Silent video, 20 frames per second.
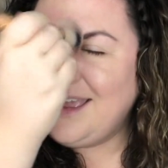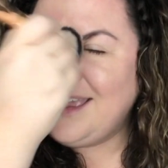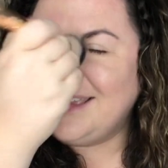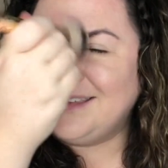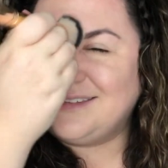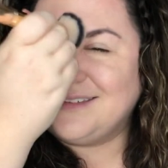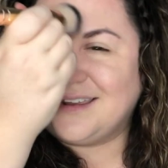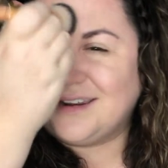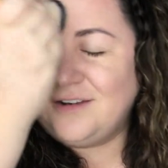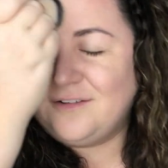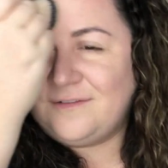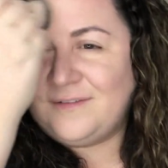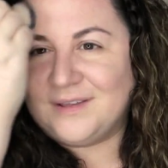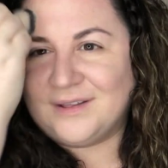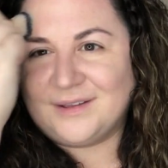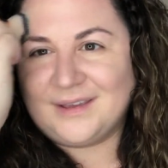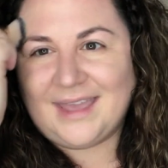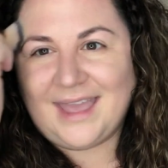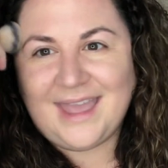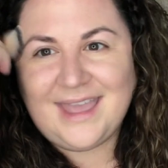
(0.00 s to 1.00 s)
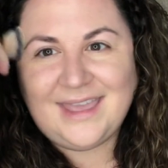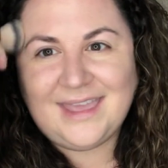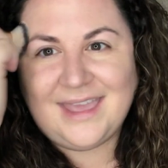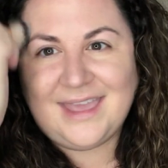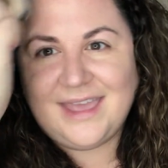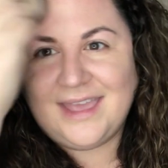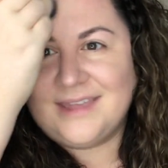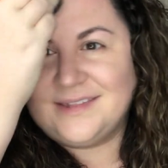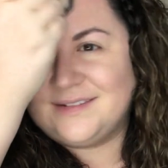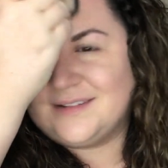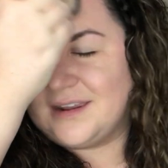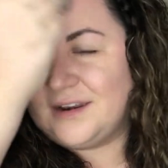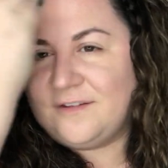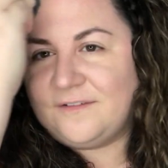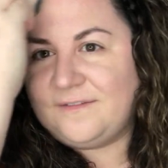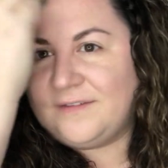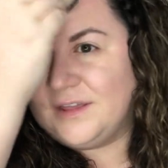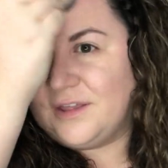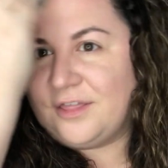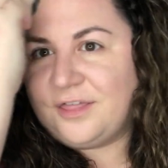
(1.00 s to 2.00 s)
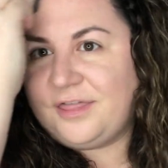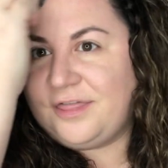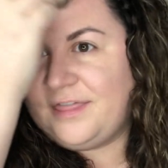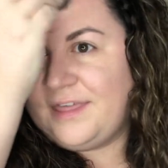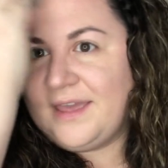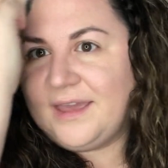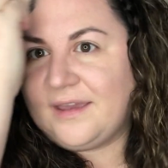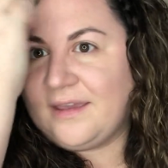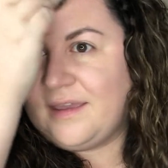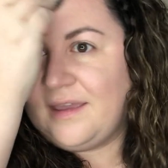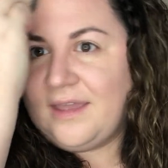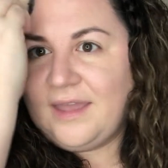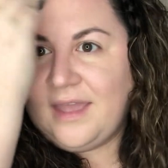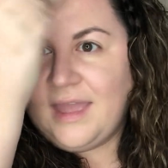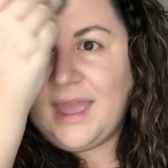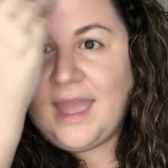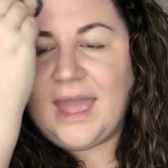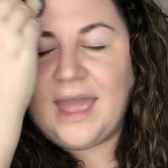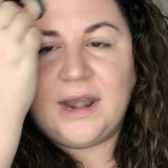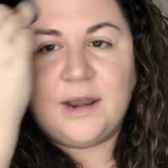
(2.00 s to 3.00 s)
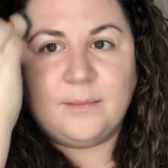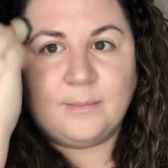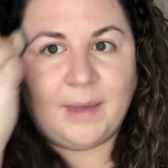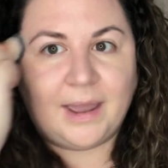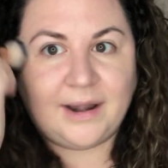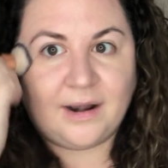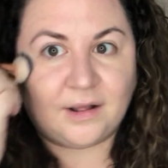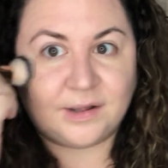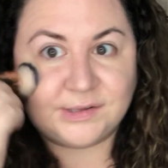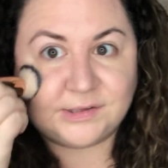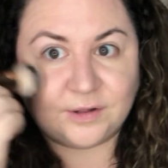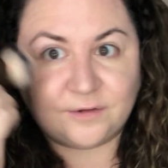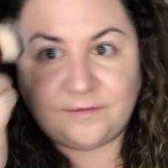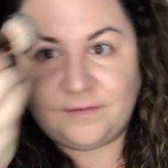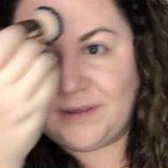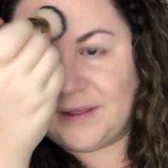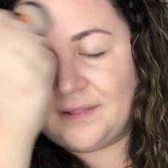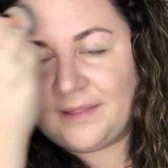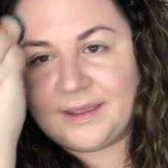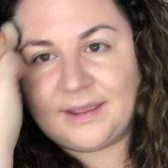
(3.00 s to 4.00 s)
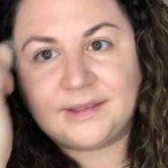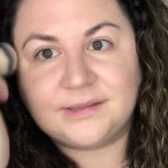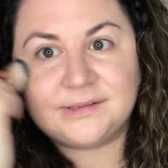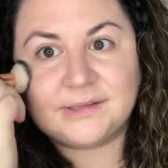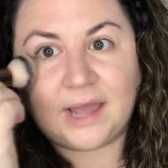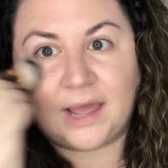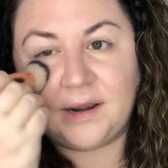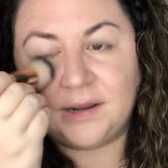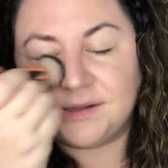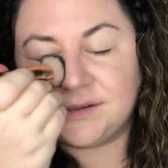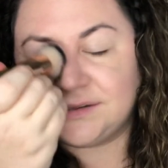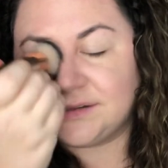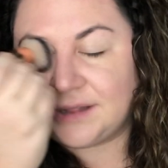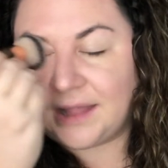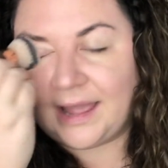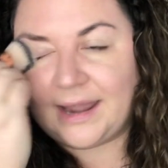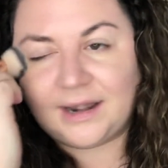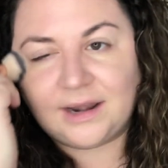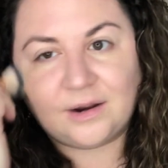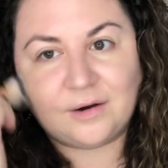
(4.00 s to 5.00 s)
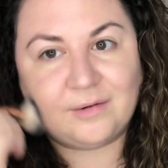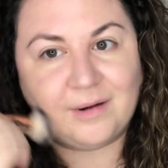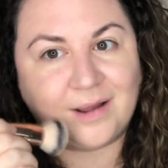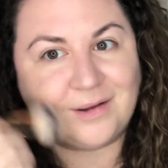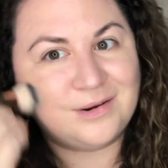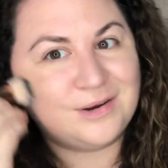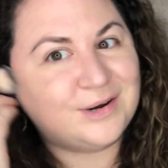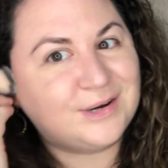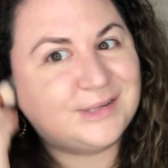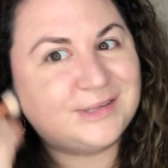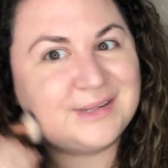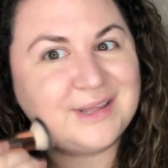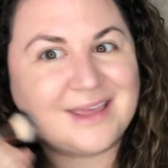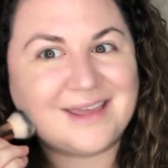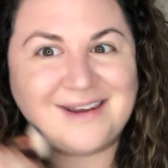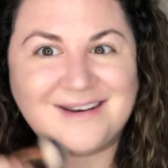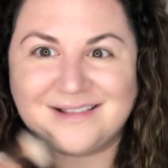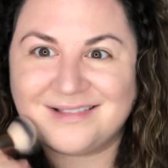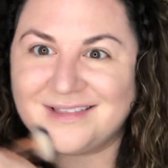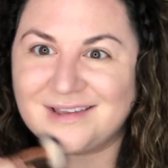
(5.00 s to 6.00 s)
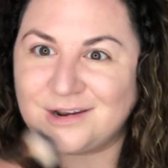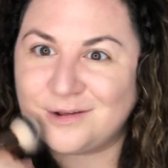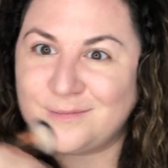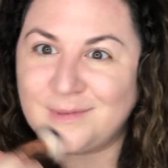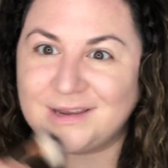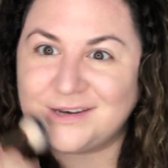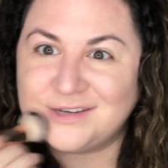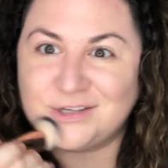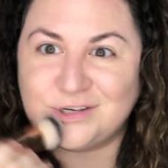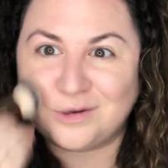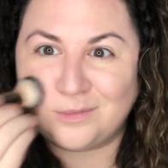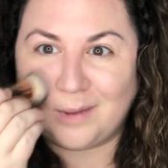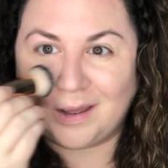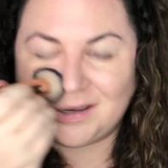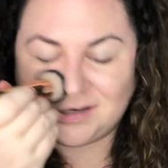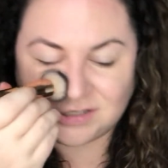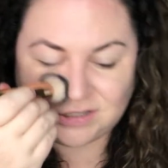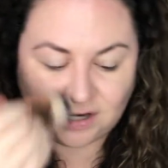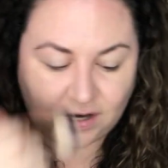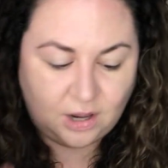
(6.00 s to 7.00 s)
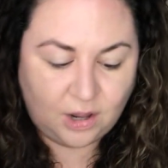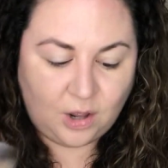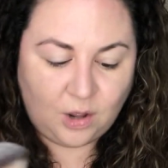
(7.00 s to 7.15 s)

It's going to feel cakey, it's going to feel thick, and it might also feel like it's kind of sliding around your skin a little bit too much.